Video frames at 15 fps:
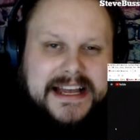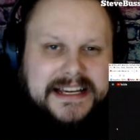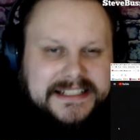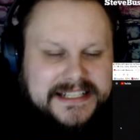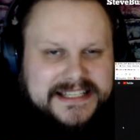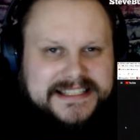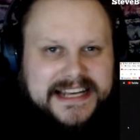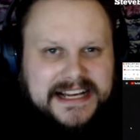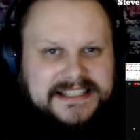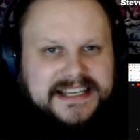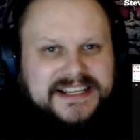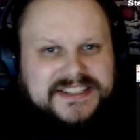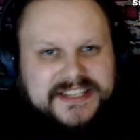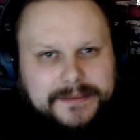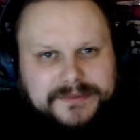This sounds
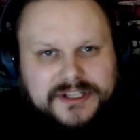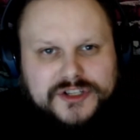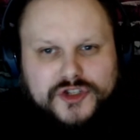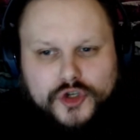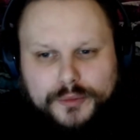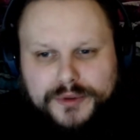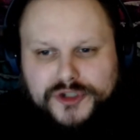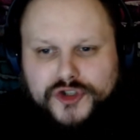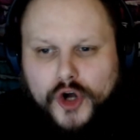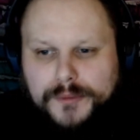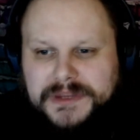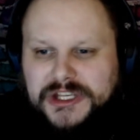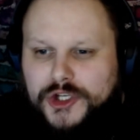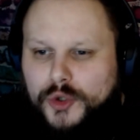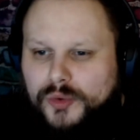like something super
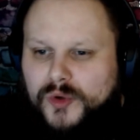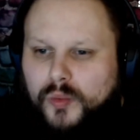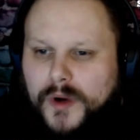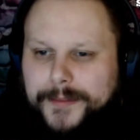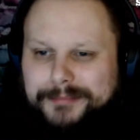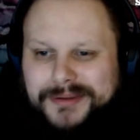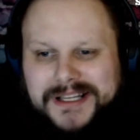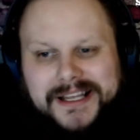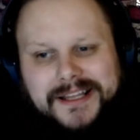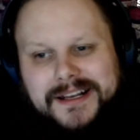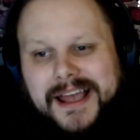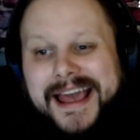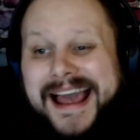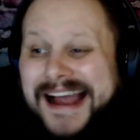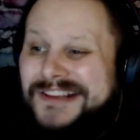dope that you would want played
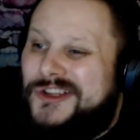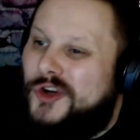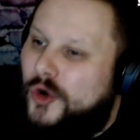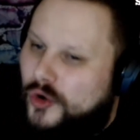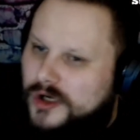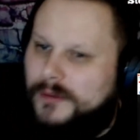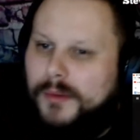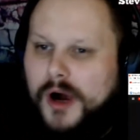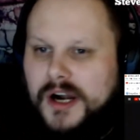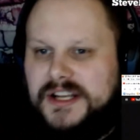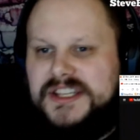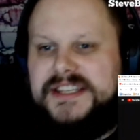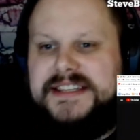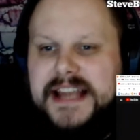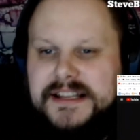at the hookah bar.
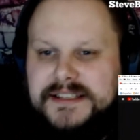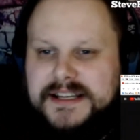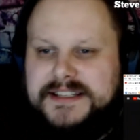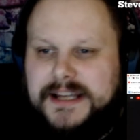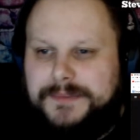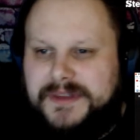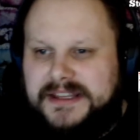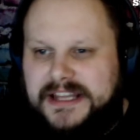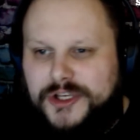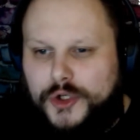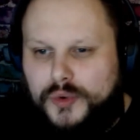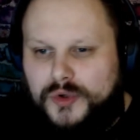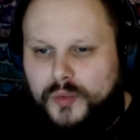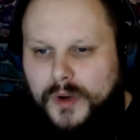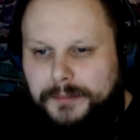This sounds like something that
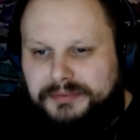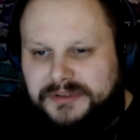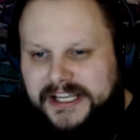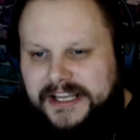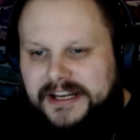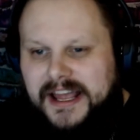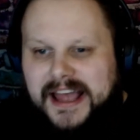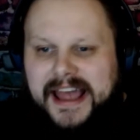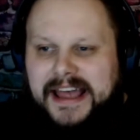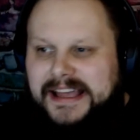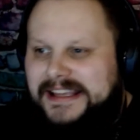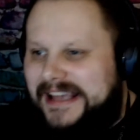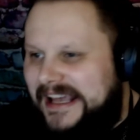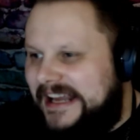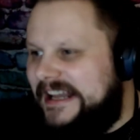you would want played
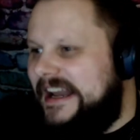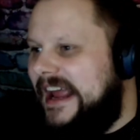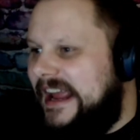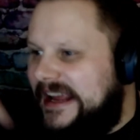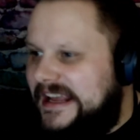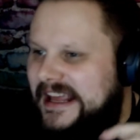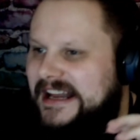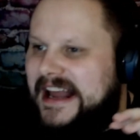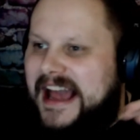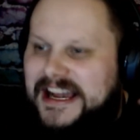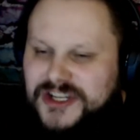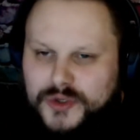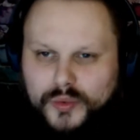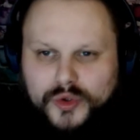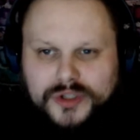like in an
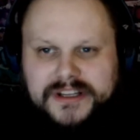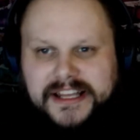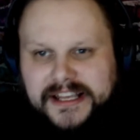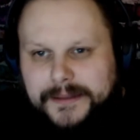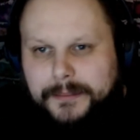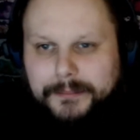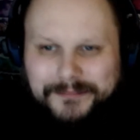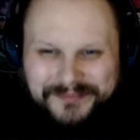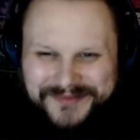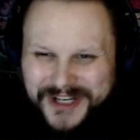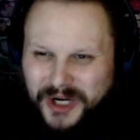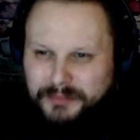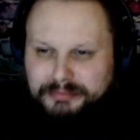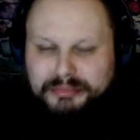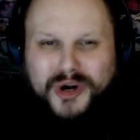actual like
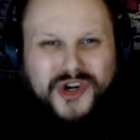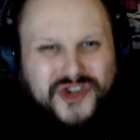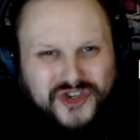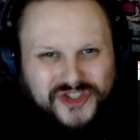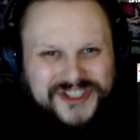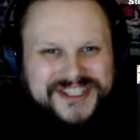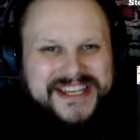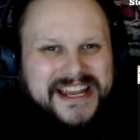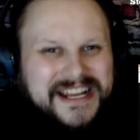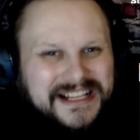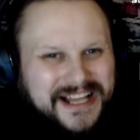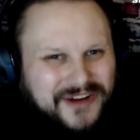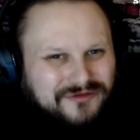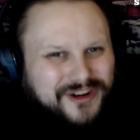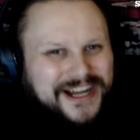commercial setting,
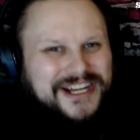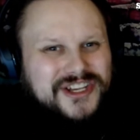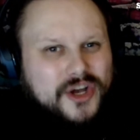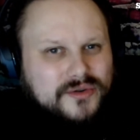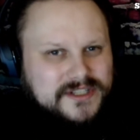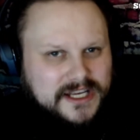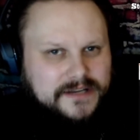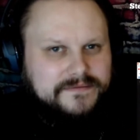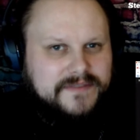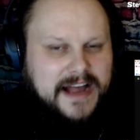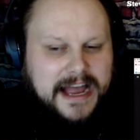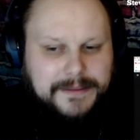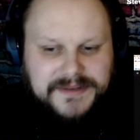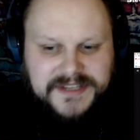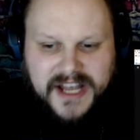like radio type
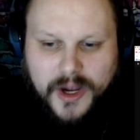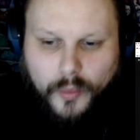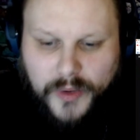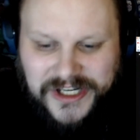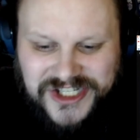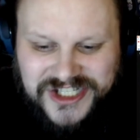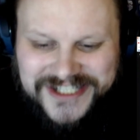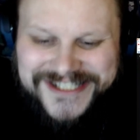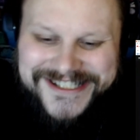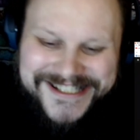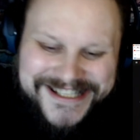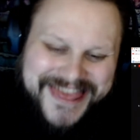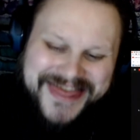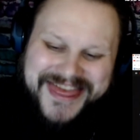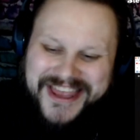vibes, which
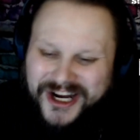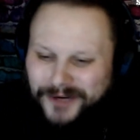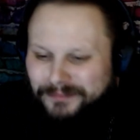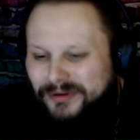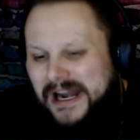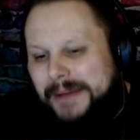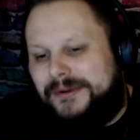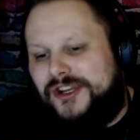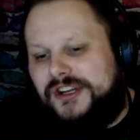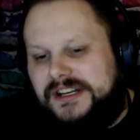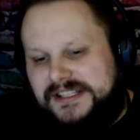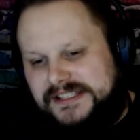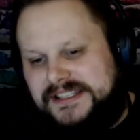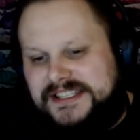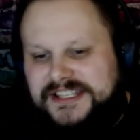you're probably going
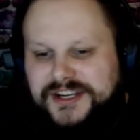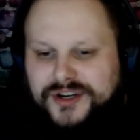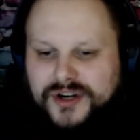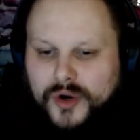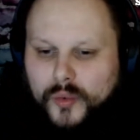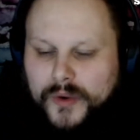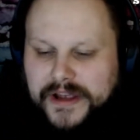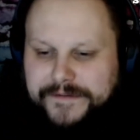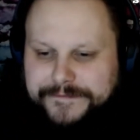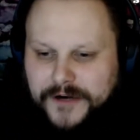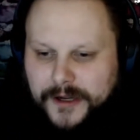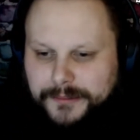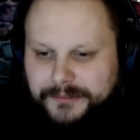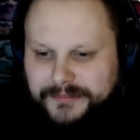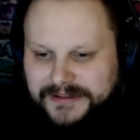to steer away
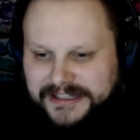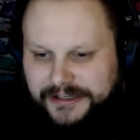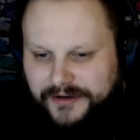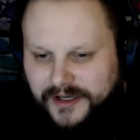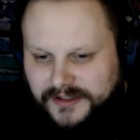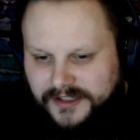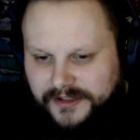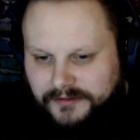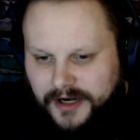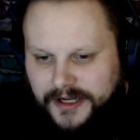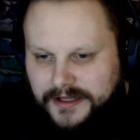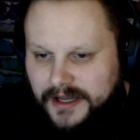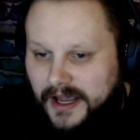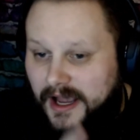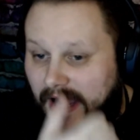from lyrically,
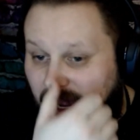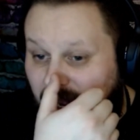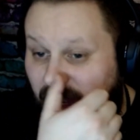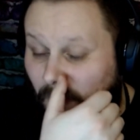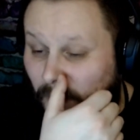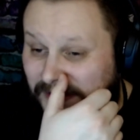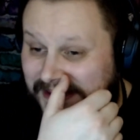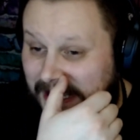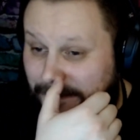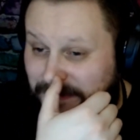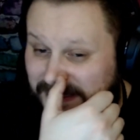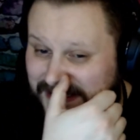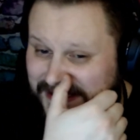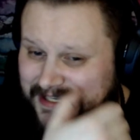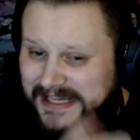right? With that
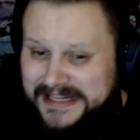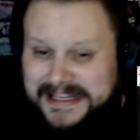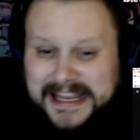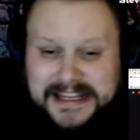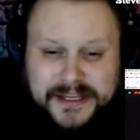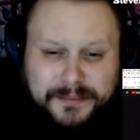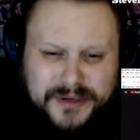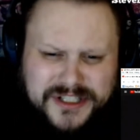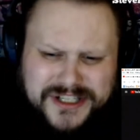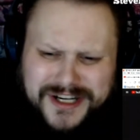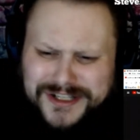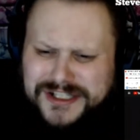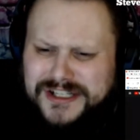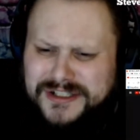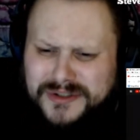being again, the
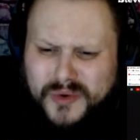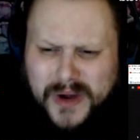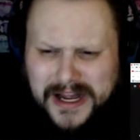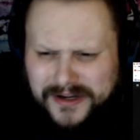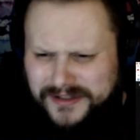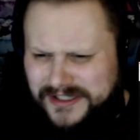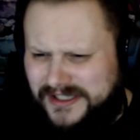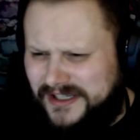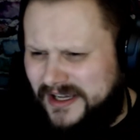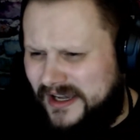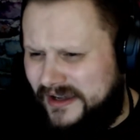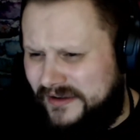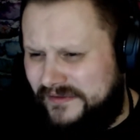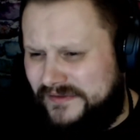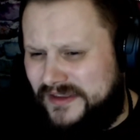production quality
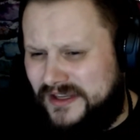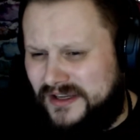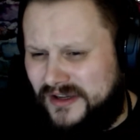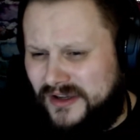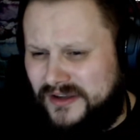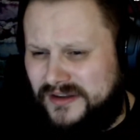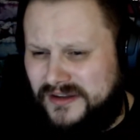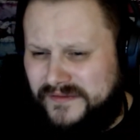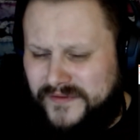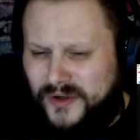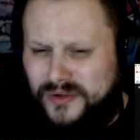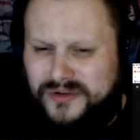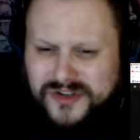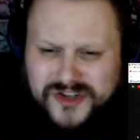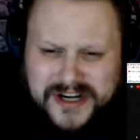of the
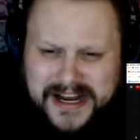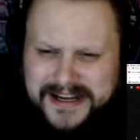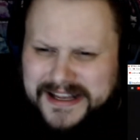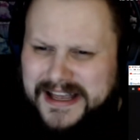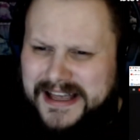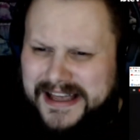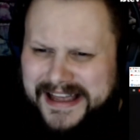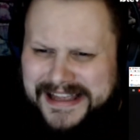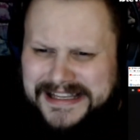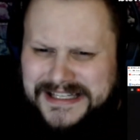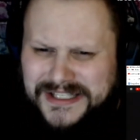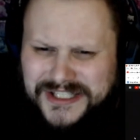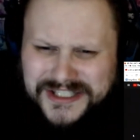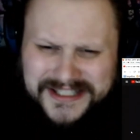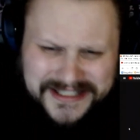vocal track
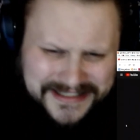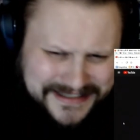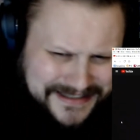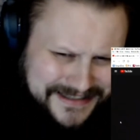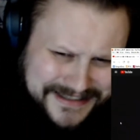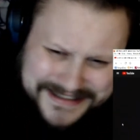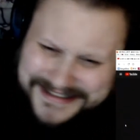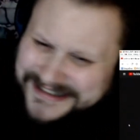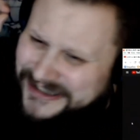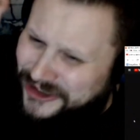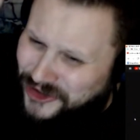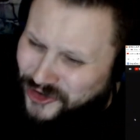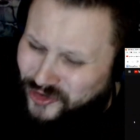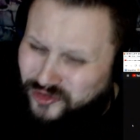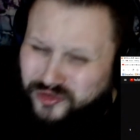is
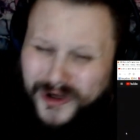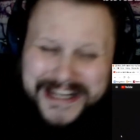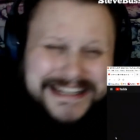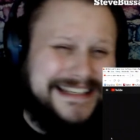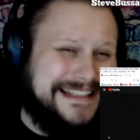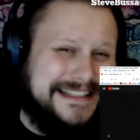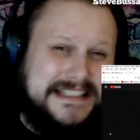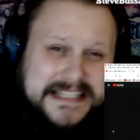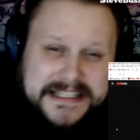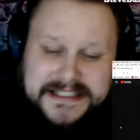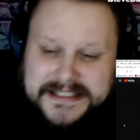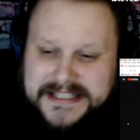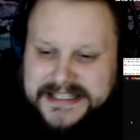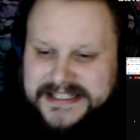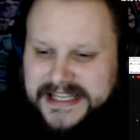degraded
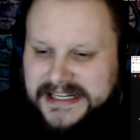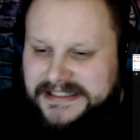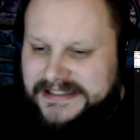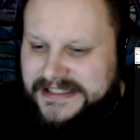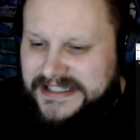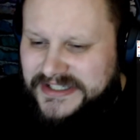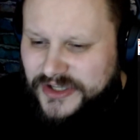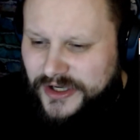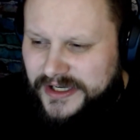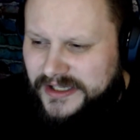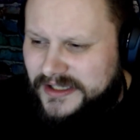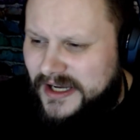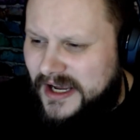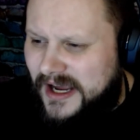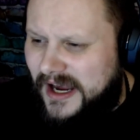to say the least on
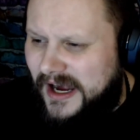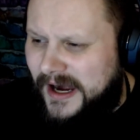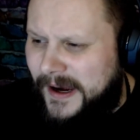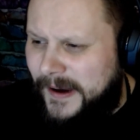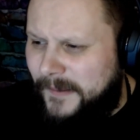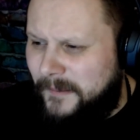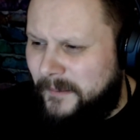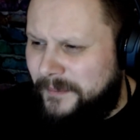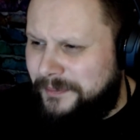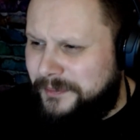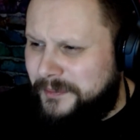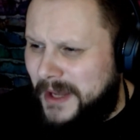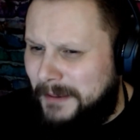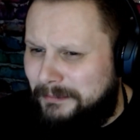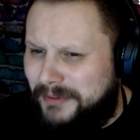it,
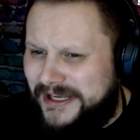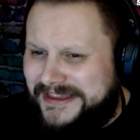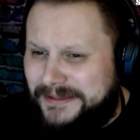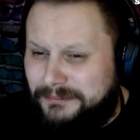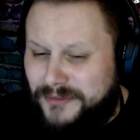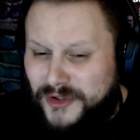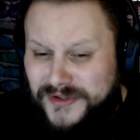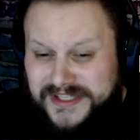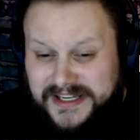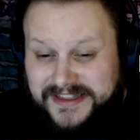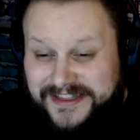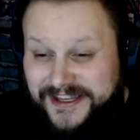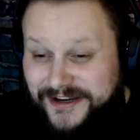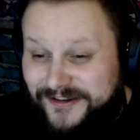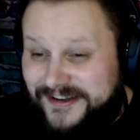but the music
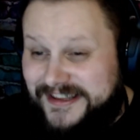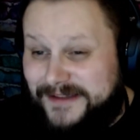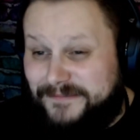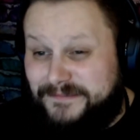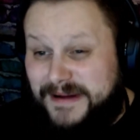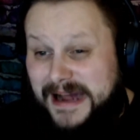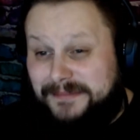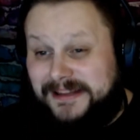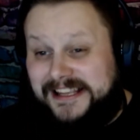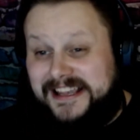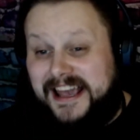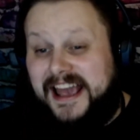theory, the bot, like,